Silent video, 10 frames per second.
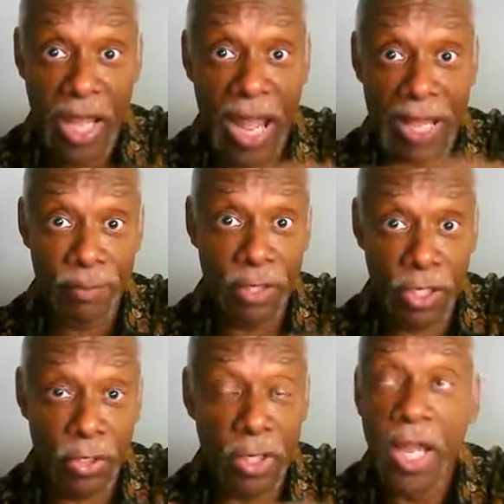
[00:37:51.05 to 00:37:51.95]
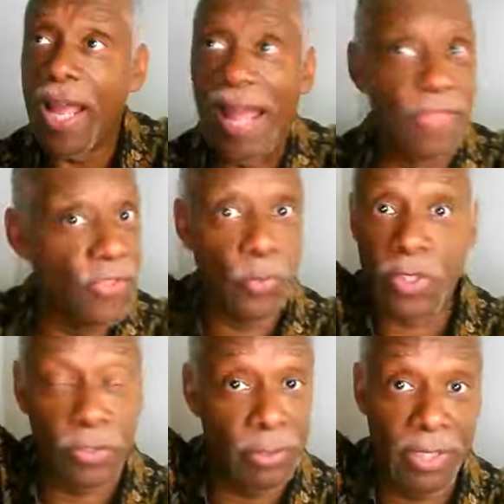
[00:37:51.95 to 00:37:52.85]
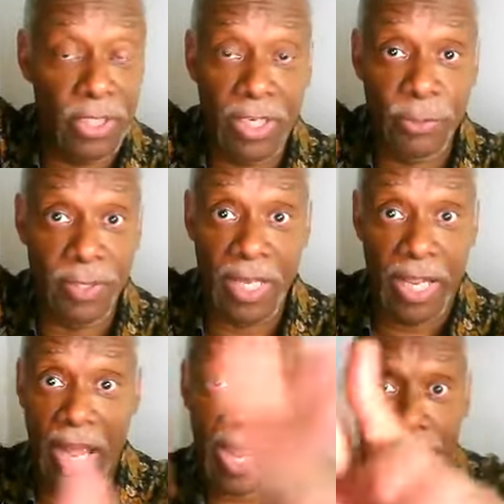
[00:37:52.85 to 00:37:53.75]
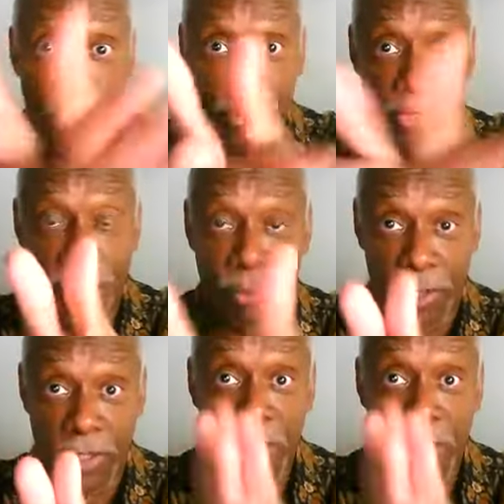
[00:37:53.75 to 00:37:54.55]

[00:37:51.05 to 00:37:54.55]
I'm here, and this is what's going to be on Judgment Day. I'm the turning point.